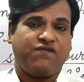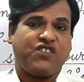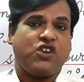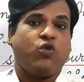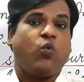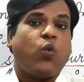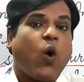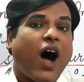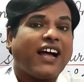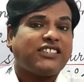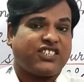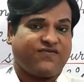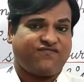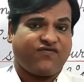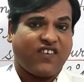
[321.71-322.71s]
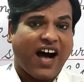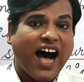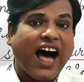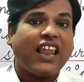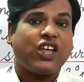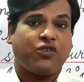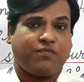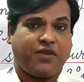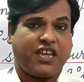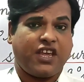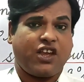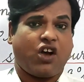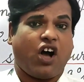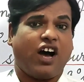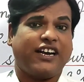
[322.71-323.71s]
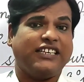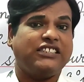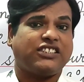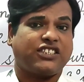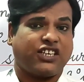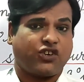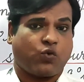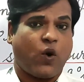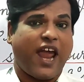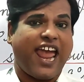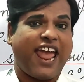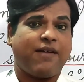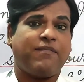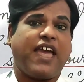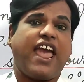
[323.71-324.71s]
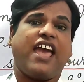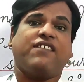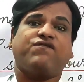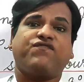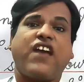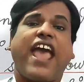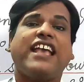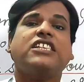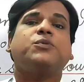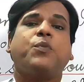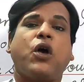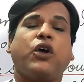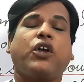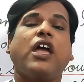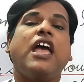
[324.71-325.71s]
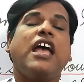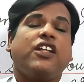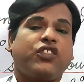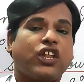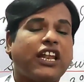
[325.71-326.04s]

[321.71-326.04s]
If you want to follow me on Instagram and Facebook,